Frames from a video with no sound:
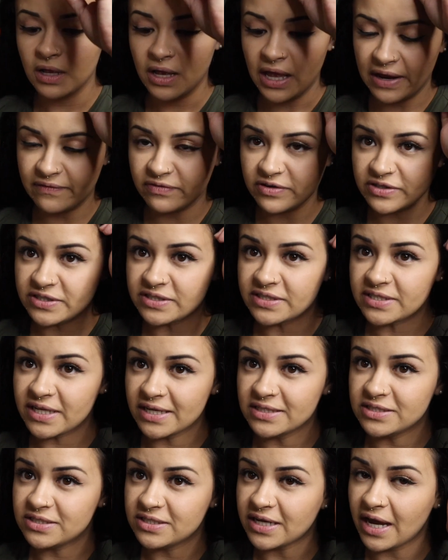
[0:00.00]
Ever since
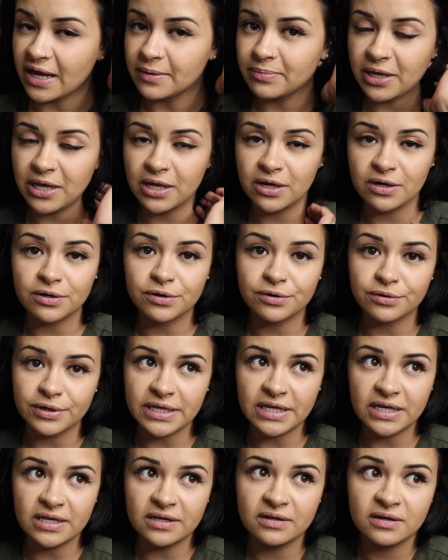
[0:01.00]
I dyed my hair
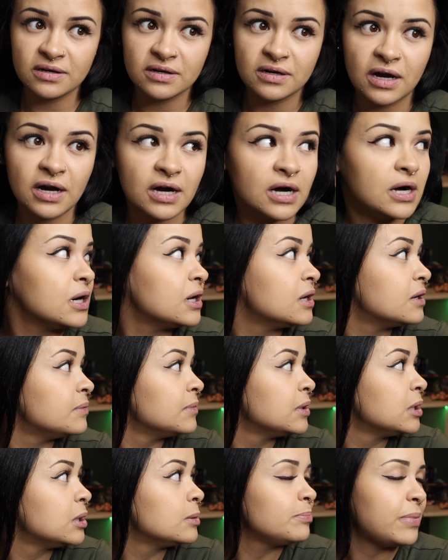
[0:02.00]
green
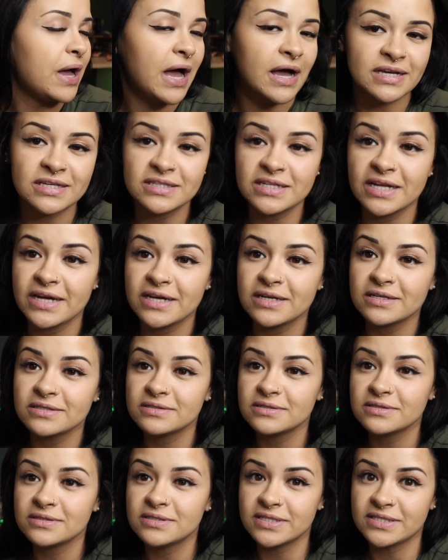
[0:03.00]
back in like
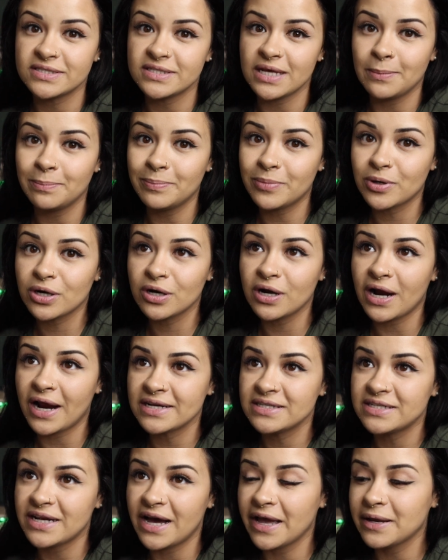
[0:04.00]
December, I
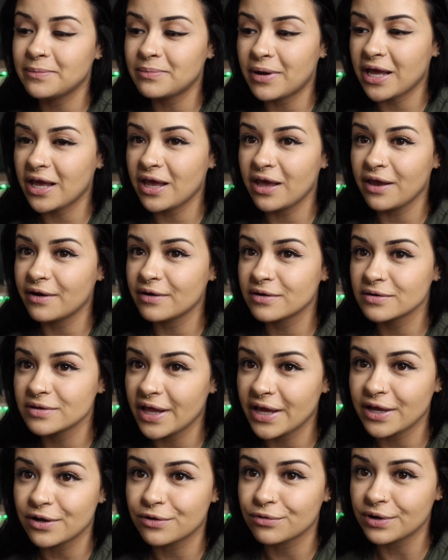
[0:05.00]
dyed my hair
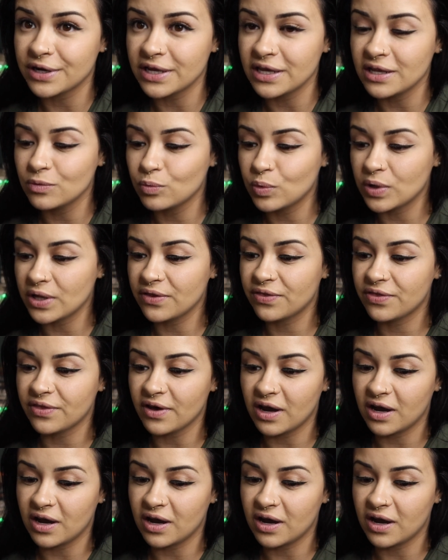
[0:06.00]
like green with,